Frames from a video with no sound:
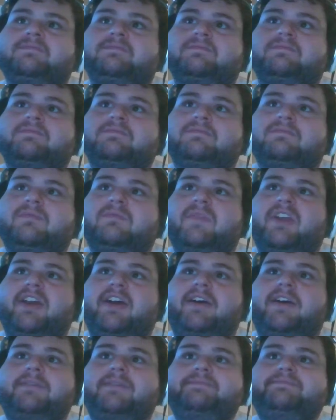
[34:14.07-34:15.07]
Yeah.
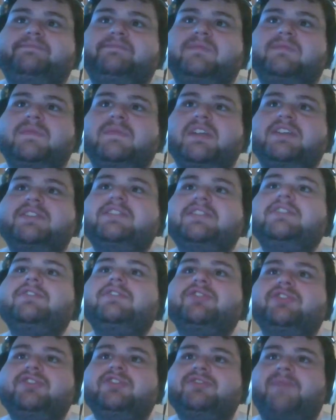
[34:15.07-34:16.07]
See,
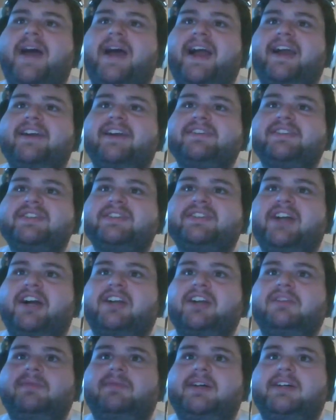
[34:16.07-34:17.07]
those are those back airs I was
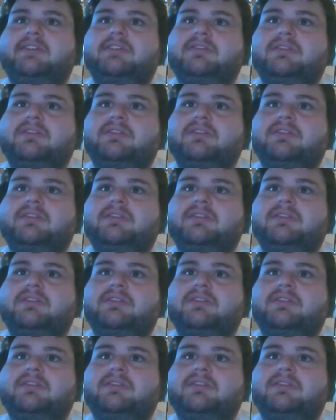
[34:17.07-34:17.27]
talking about.